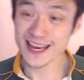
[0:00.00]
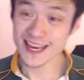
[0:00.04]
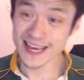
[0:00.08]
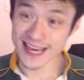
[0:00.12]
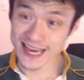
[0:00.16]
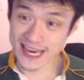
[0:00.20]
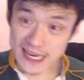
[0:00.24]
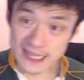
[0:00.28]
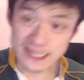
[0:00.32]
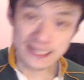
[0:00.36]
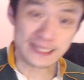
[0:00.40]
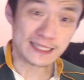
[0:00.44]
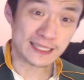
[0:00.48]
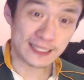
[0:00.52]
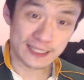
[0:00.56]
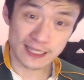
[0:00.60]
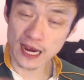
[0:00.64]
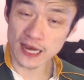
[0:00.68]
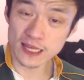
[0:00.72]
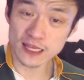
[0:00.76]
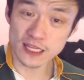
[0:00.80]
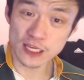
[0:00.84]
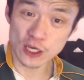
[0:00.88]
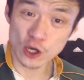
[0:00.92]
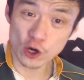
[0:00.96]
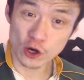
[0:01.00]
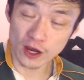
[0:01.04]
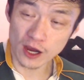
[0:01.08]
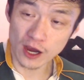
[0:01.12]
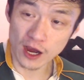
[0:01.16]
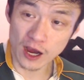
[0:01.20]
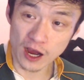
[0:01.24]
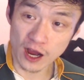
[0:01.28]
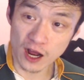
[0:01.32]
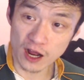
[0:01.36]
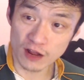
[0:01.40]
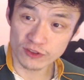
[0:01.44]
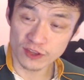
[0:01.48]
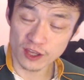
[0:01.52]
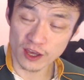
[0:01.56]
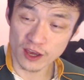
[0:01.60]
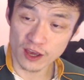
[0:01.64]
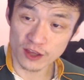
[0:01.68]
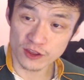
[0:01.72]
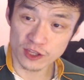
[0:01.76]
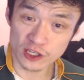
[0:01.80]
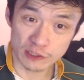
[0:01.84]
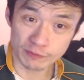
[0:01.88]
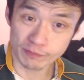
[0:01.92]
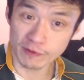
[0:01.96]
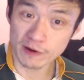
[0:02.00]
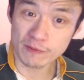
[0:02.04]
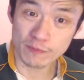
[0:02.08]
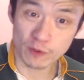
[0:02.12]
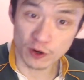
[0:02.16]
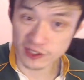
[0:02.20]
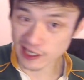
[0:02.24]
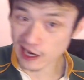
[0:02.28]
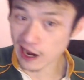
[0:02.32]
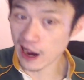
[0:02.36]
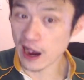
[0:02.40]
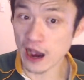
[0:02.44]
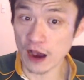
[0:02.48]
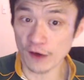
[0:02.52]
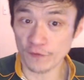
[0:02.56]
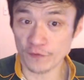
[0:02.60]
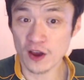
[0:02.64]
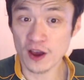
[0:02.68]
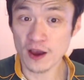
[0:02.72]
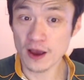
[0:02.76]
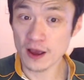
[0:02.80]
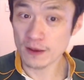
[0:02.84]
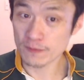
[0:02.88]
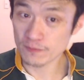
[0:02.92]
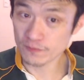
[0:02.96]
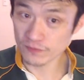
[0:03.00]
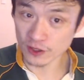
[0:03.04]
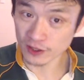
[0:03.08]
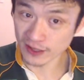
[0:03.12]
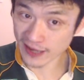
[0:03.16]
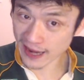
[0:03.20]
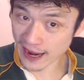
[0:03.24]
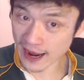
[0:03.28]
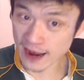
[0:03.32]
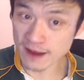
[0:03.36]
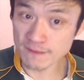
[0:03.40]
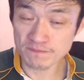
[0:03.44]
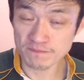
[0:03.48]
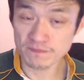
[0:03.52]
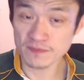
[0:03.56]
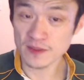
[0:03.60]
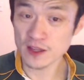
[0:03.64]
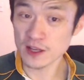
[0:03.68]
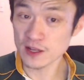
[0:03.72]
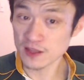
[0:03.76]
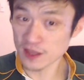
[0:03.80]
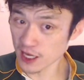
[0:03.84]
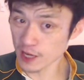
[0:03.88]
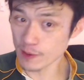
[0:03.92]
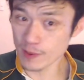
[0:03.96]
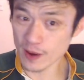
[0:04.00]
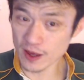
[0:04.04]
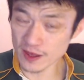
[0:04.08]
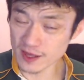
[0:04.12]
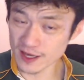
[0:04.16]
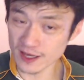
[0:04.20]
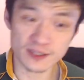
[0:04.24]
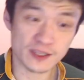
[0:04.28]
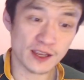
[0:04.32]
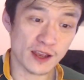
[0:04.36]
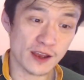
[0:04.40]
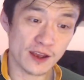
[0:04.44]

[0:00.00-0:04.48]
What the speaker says: inside the Springboks half. Okay? Think about this.